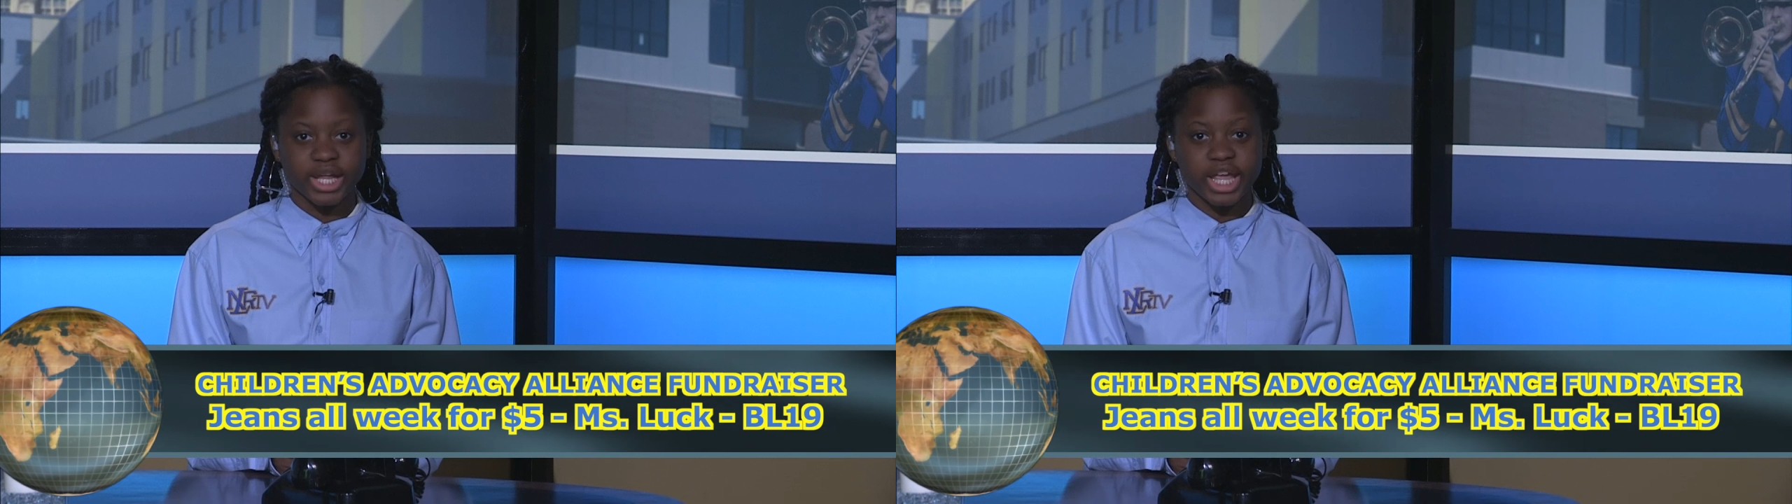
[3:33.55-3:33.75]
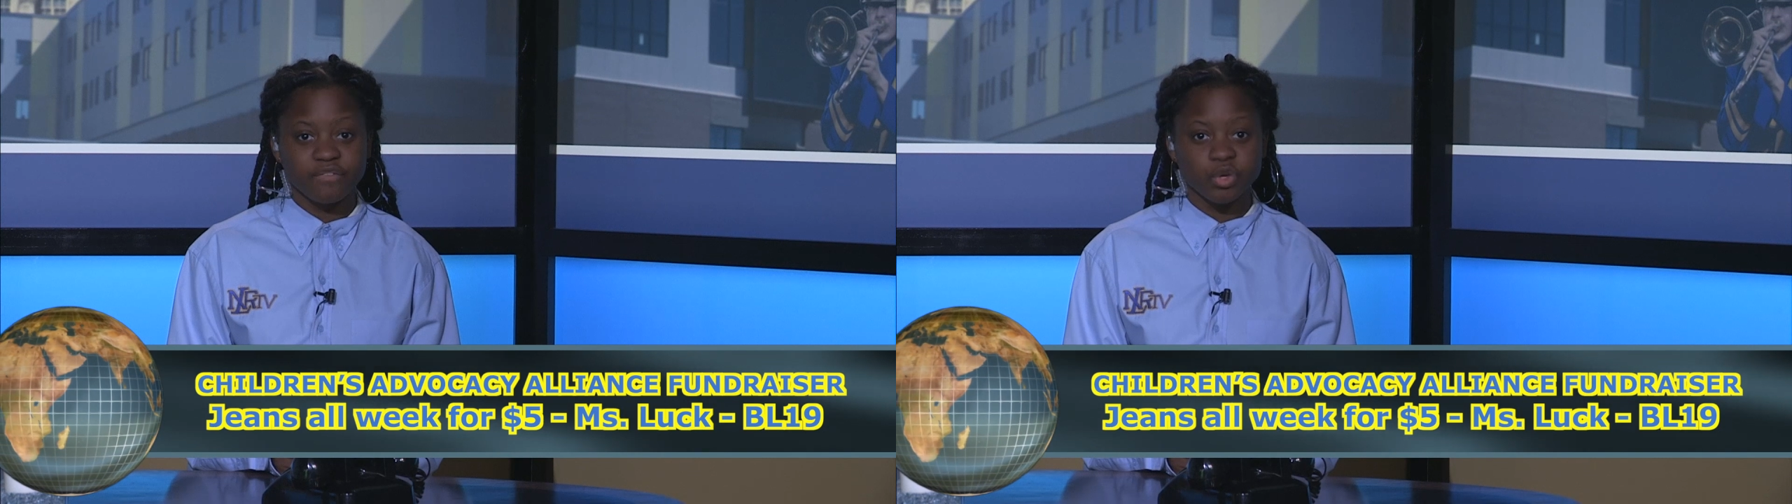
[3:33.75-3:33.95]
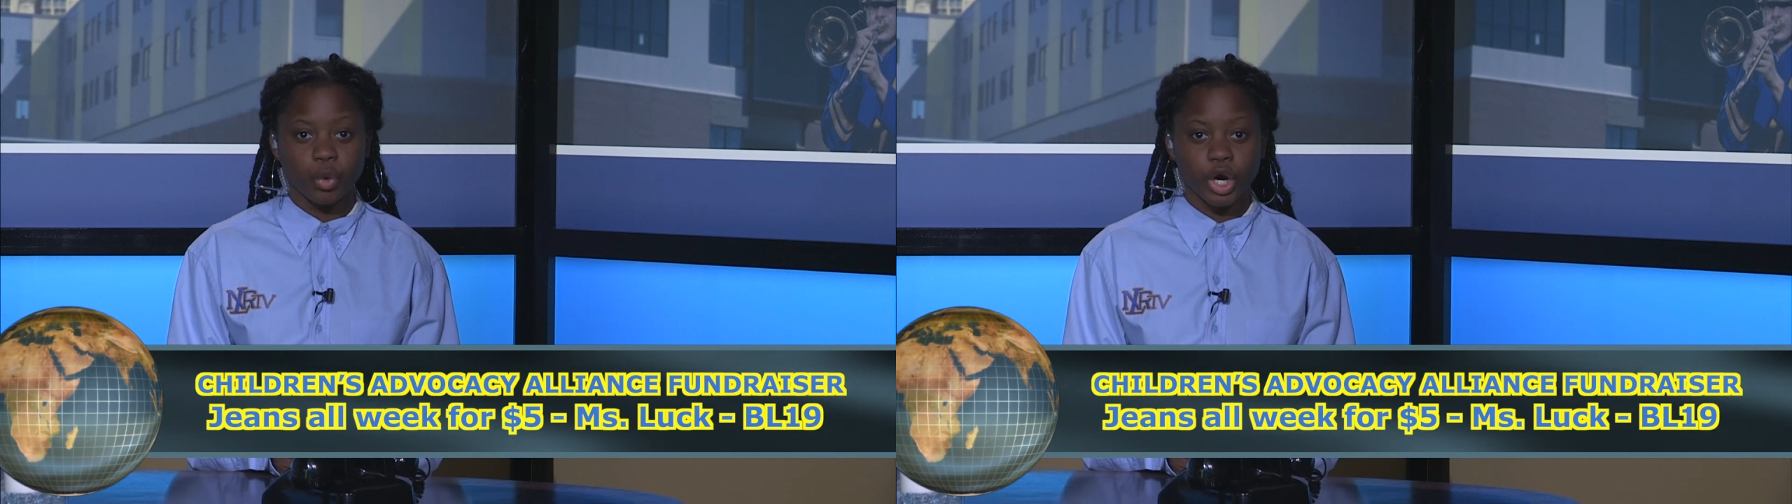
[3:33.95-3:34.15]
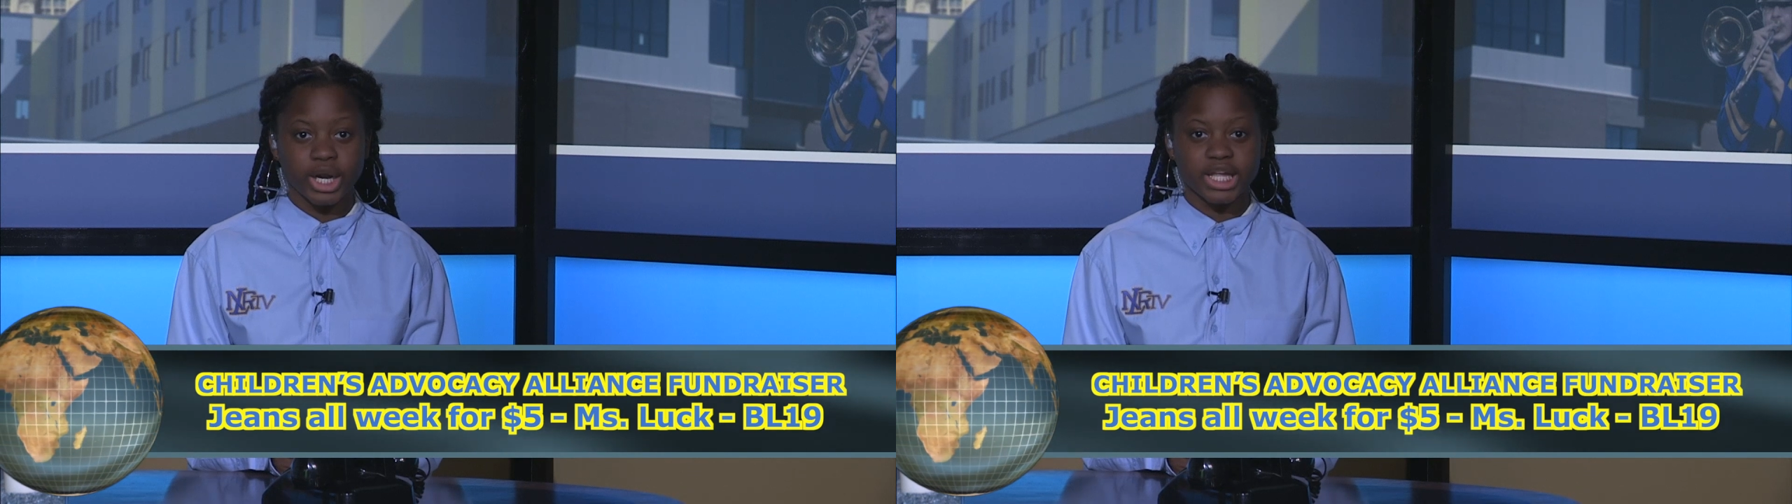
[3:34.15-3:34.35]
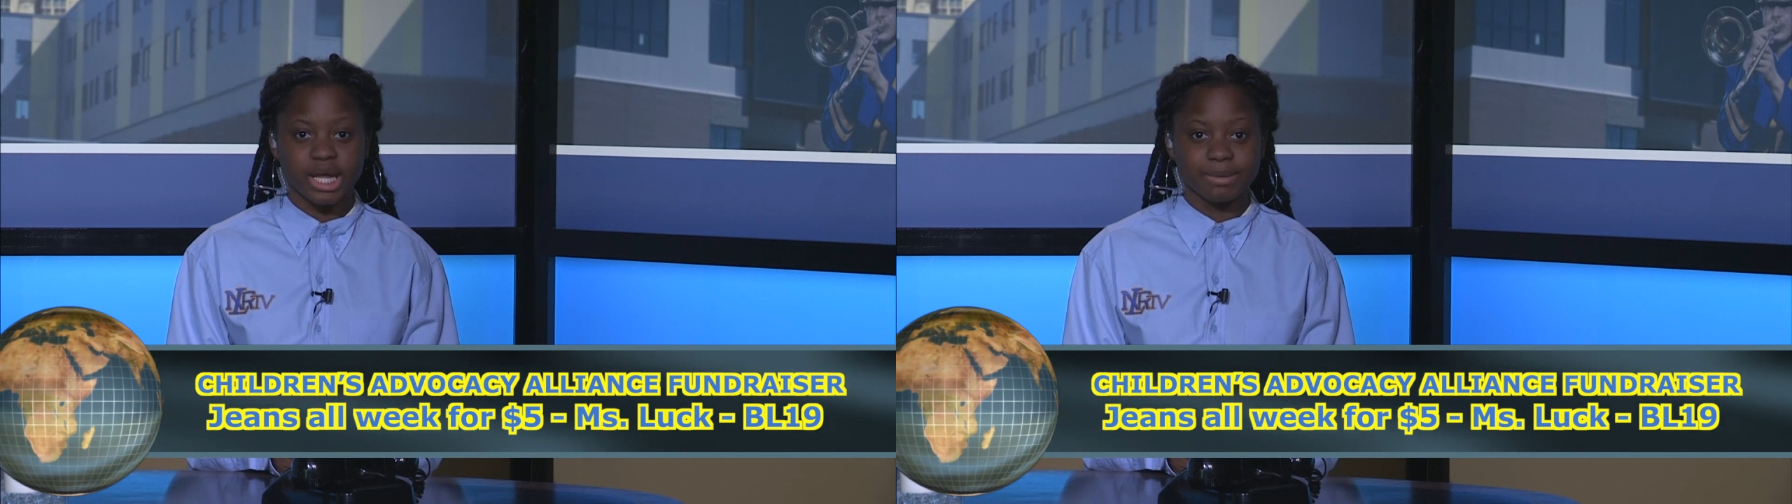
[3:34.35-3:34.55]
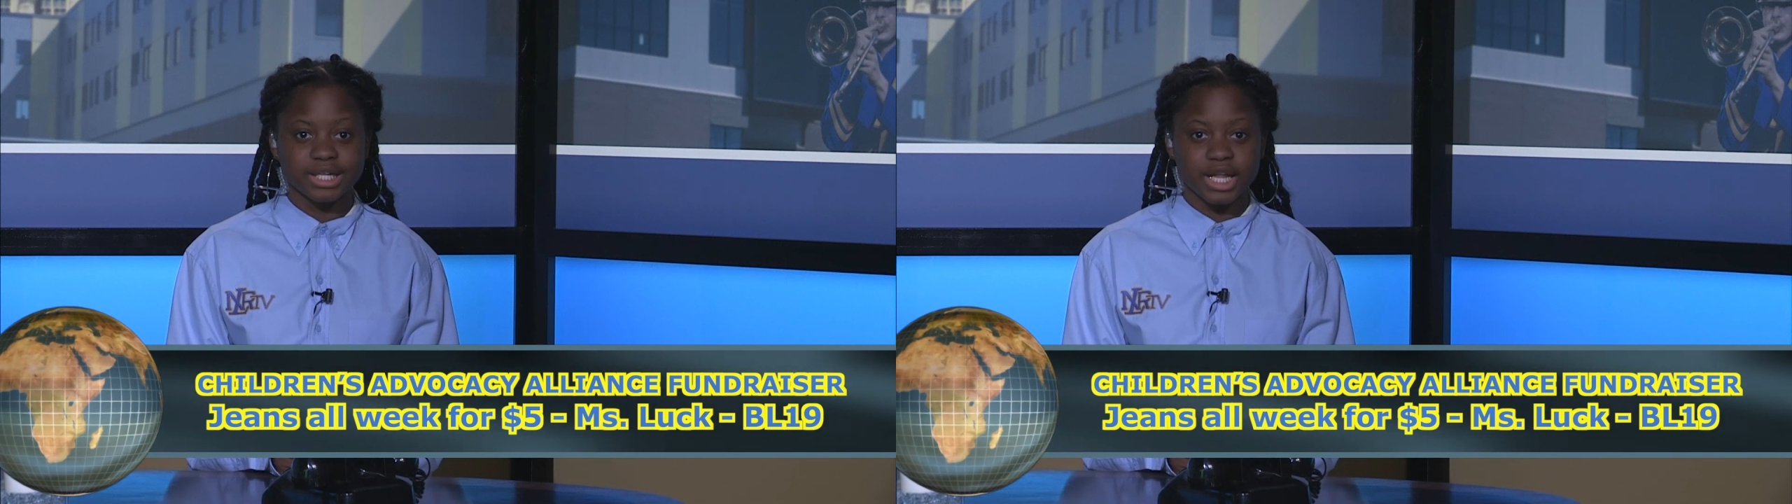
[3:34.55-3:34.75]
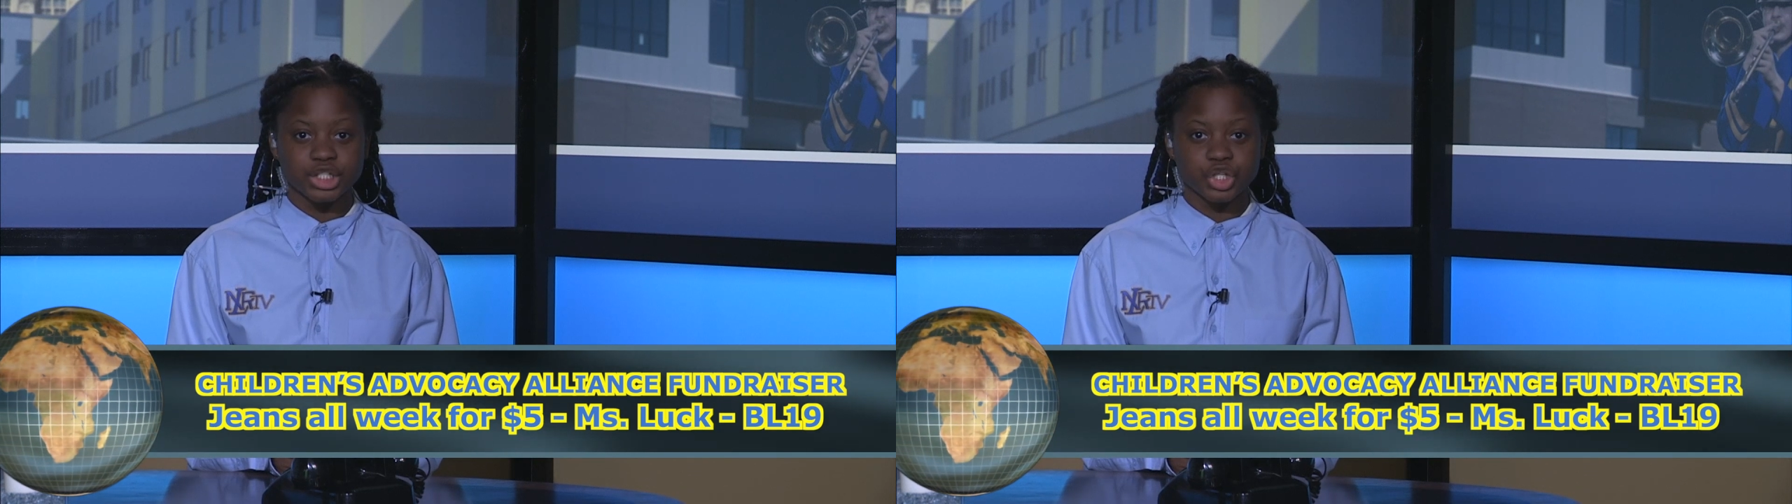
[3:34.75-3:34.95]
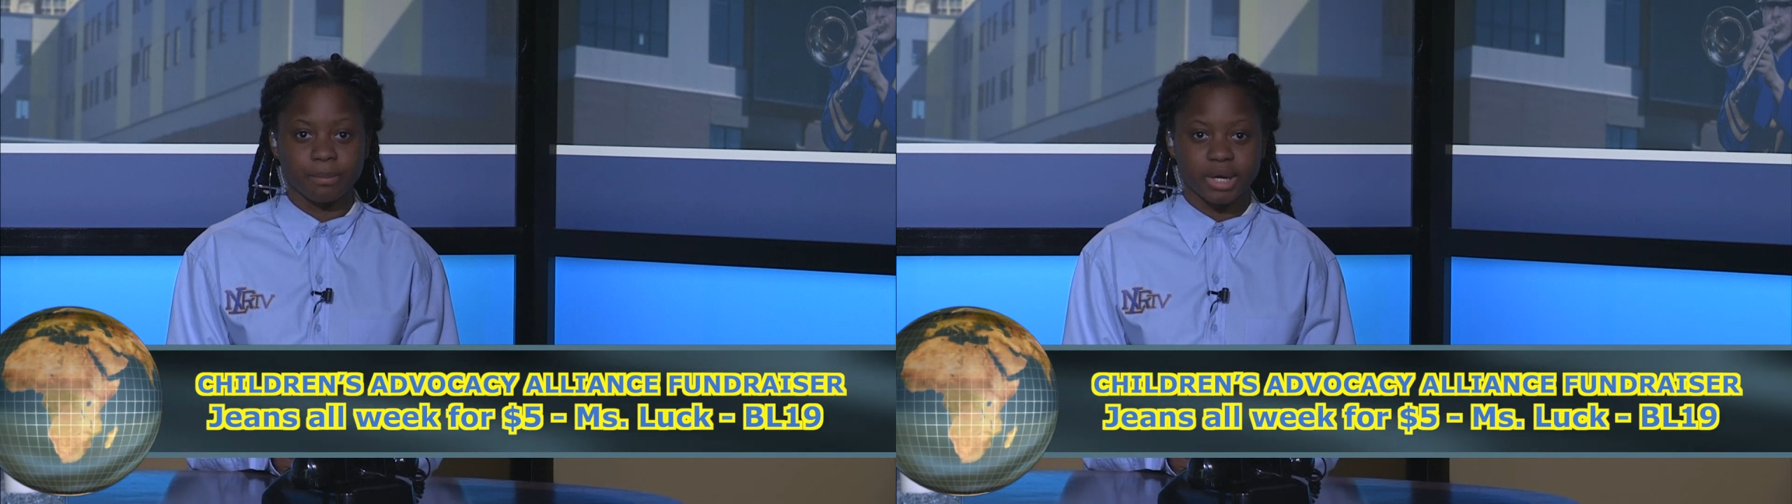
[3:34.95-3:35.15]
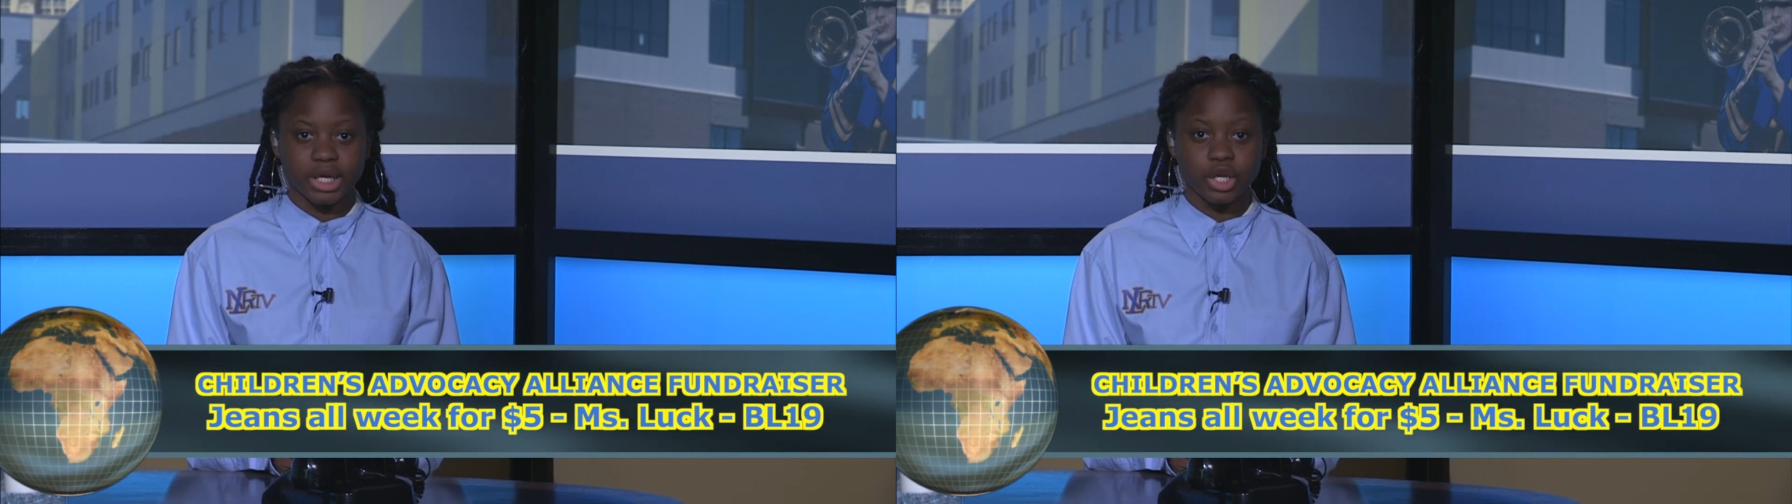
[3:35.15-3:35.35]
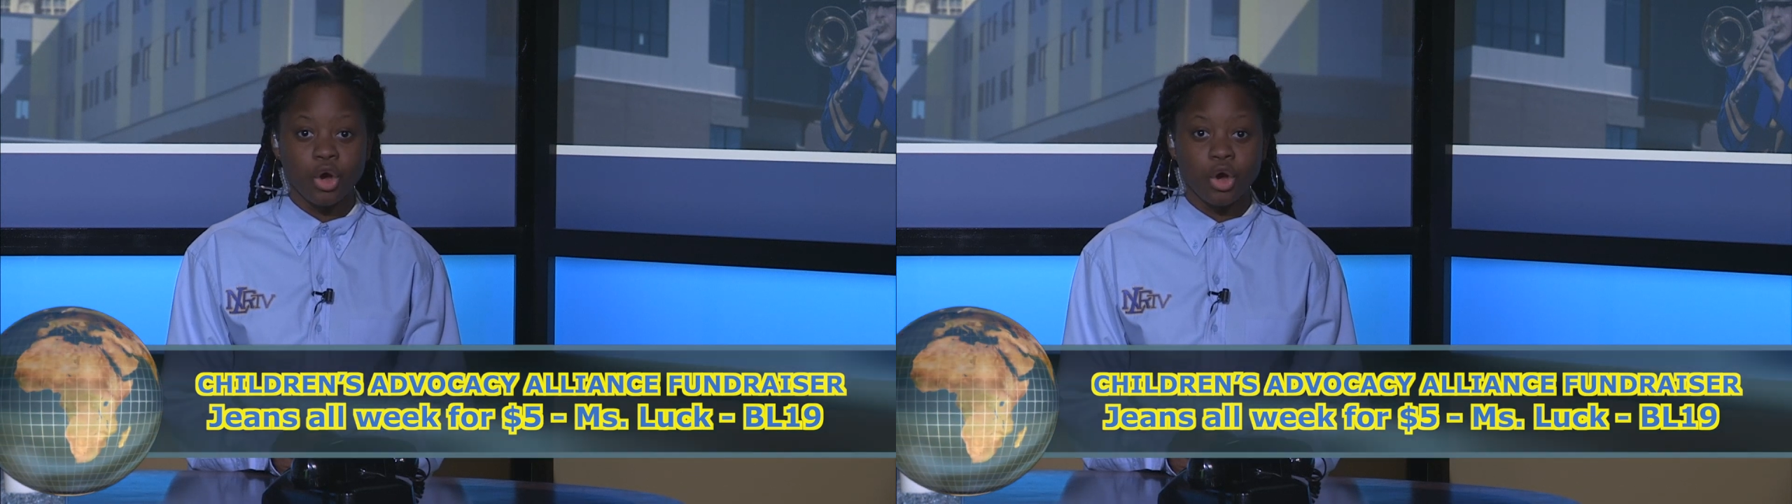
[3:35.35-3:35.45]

if you want her to come collect your money.